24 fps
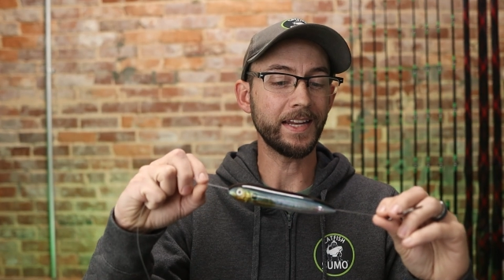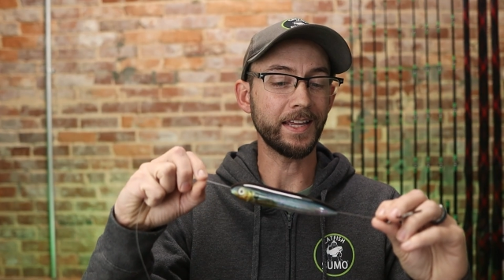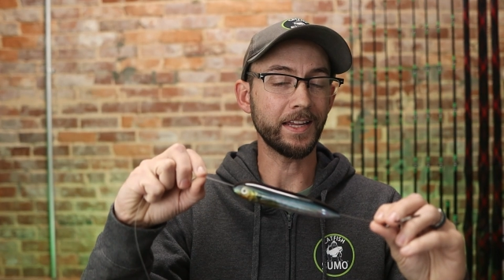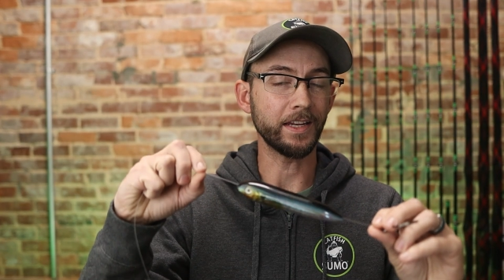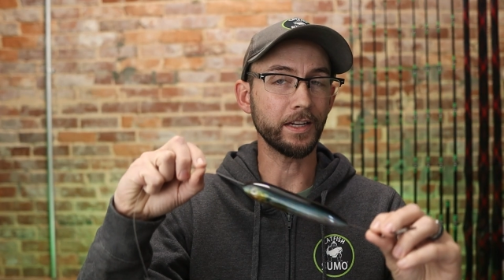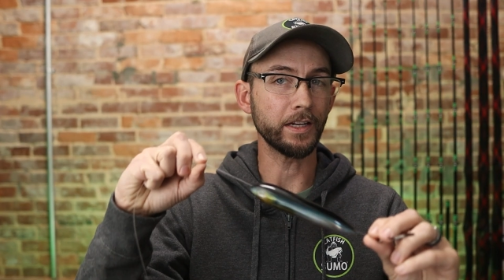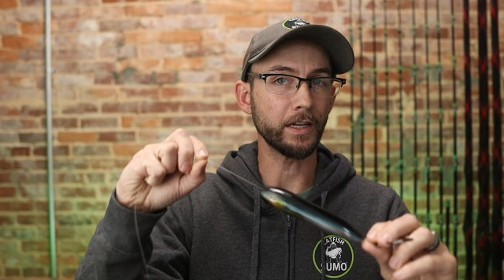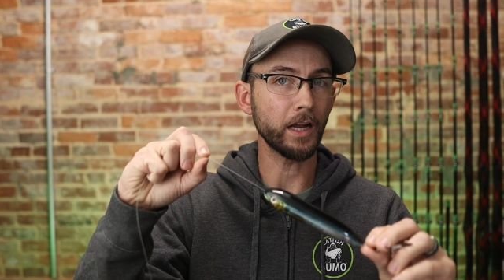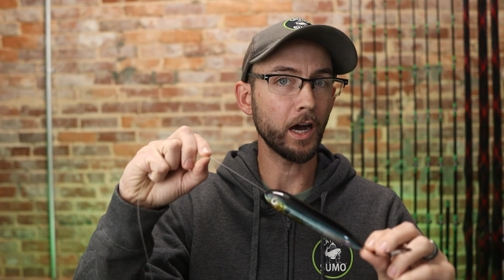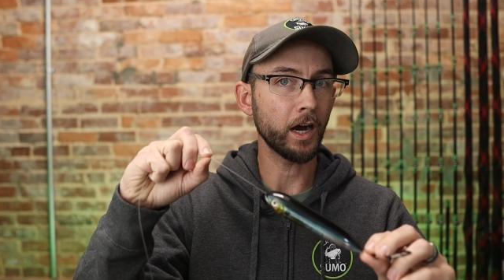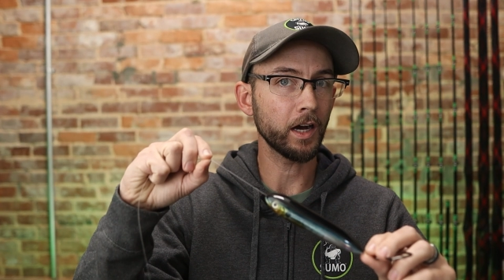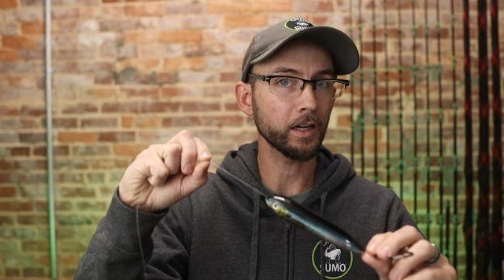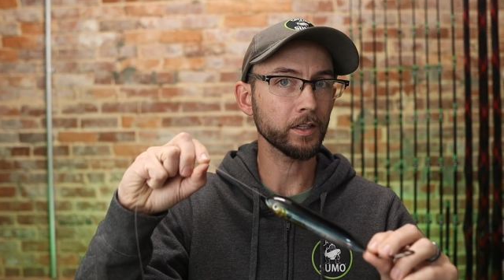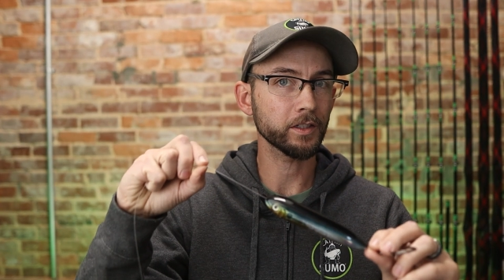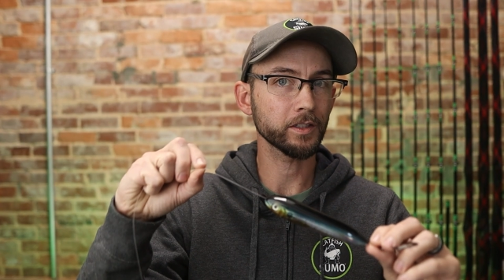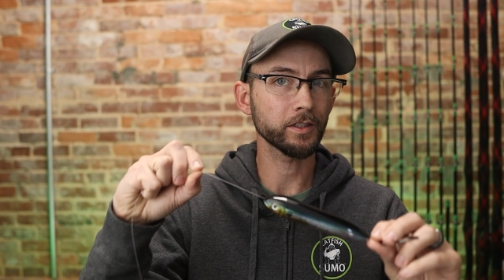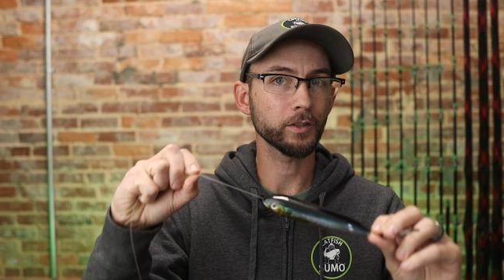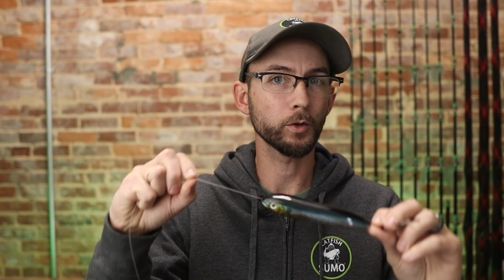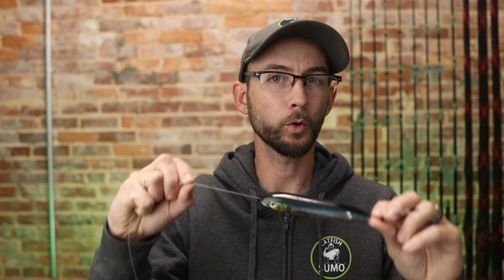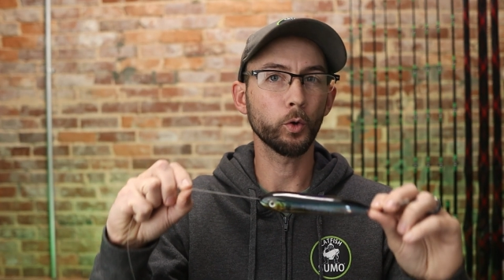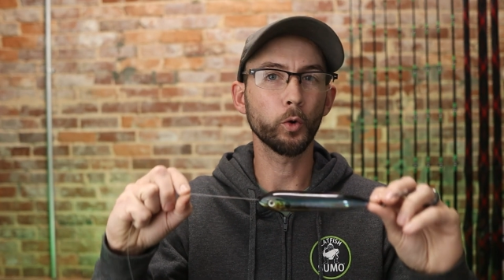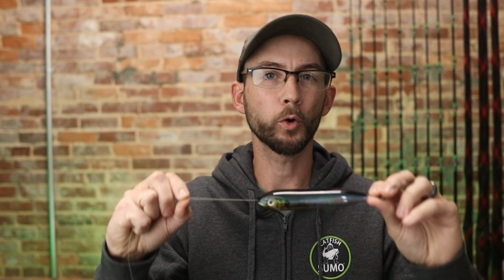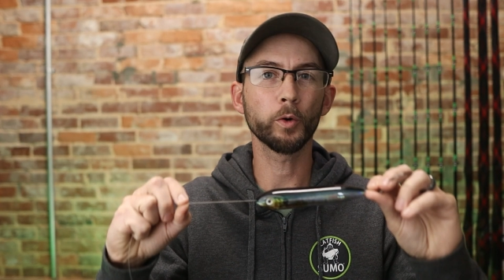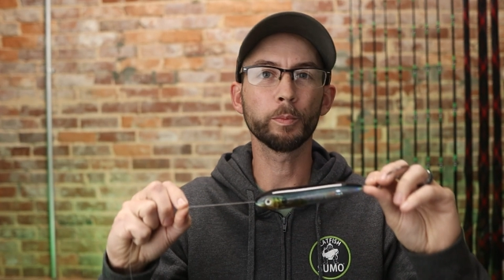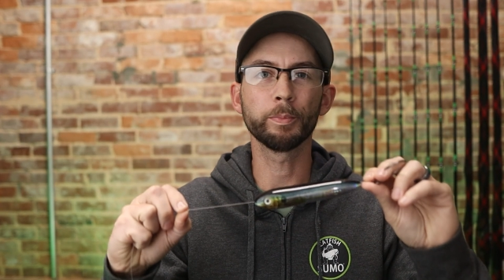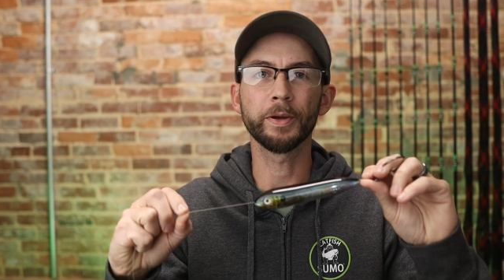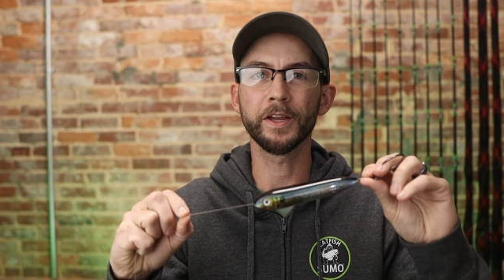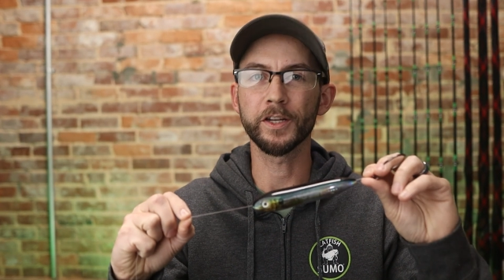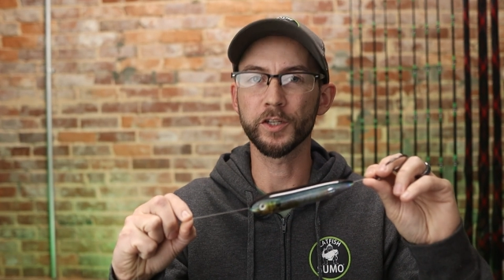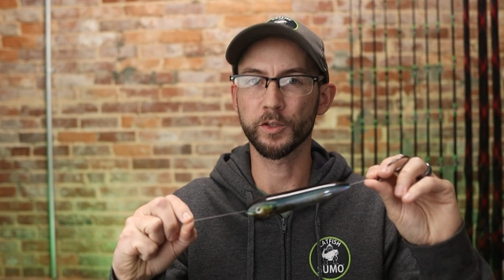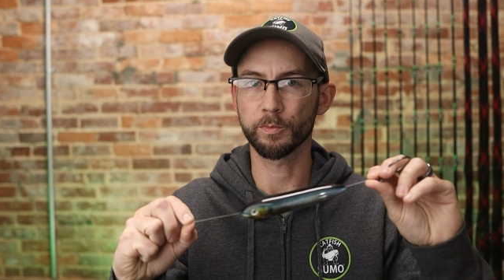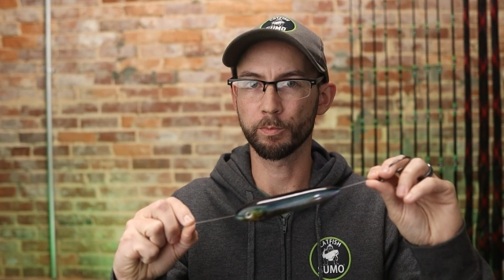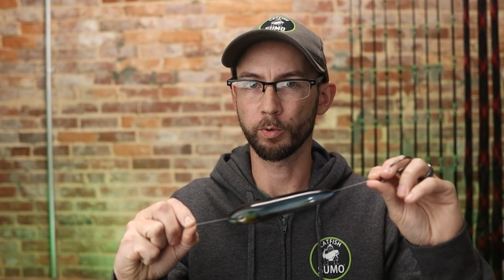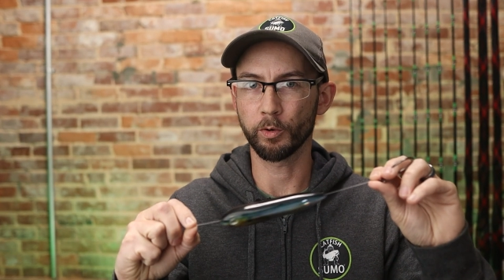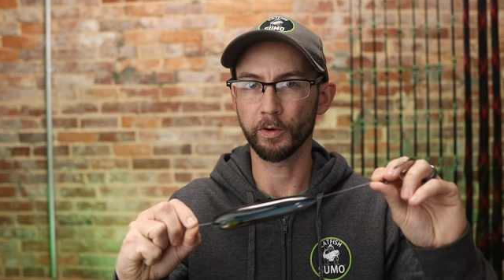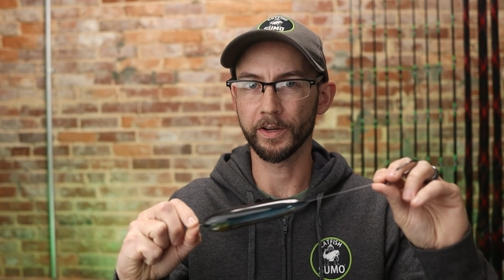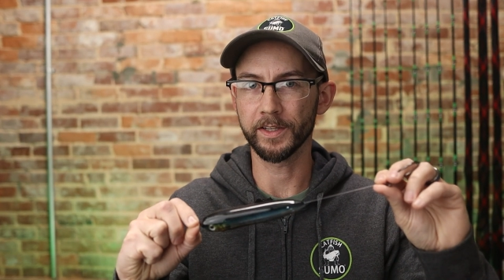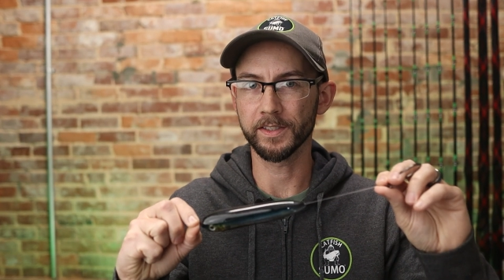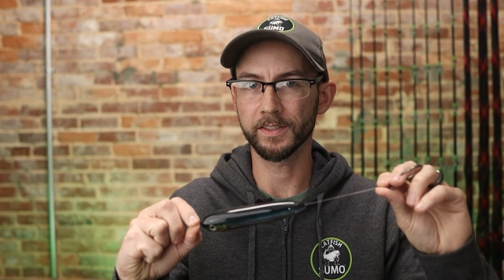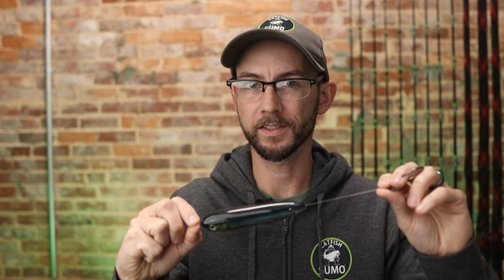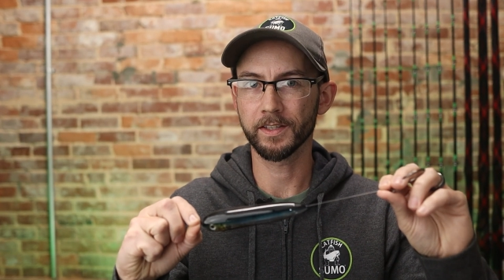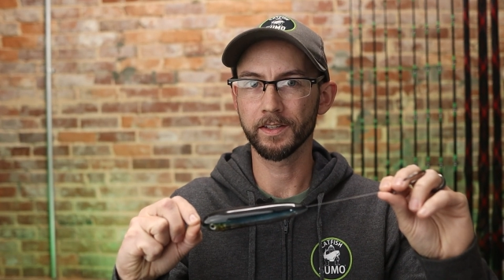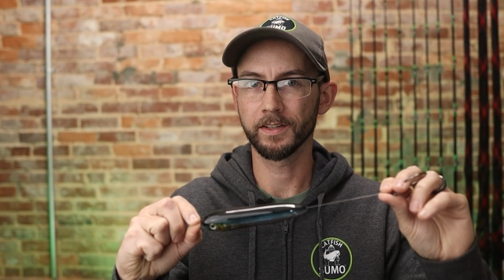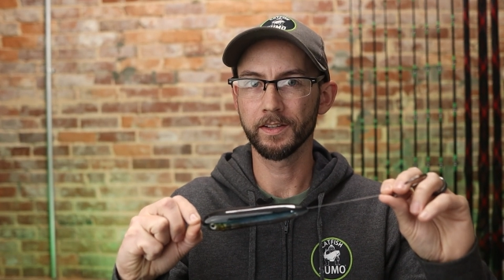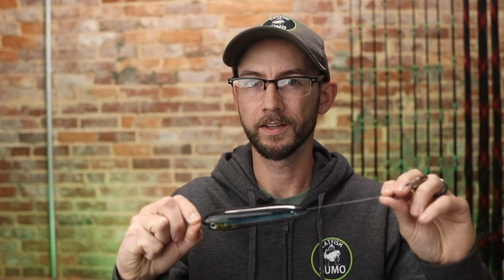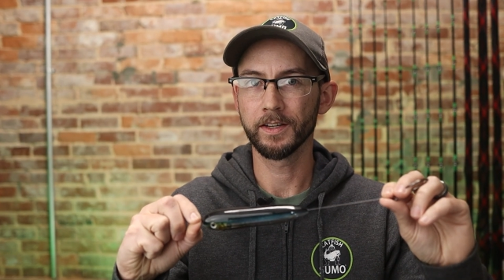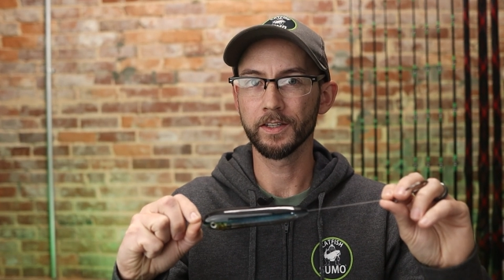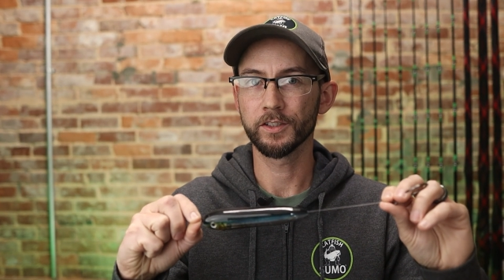any knots or pinch
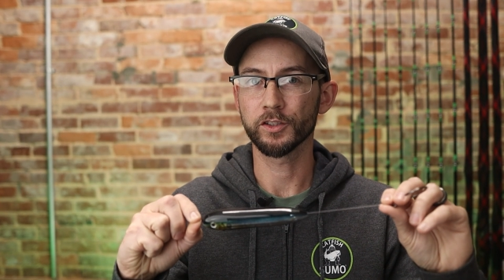points,